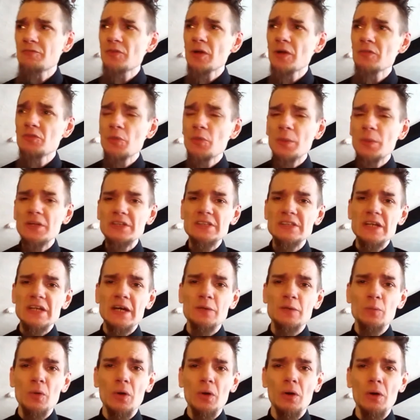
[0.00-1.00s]
none of you
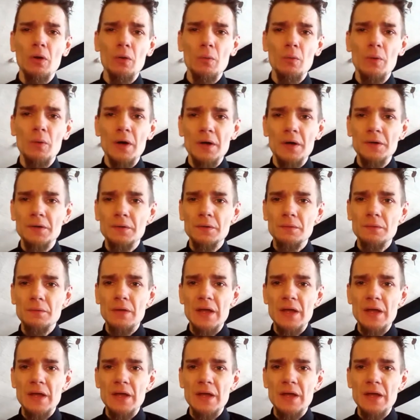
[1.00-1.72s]
understand what clockwork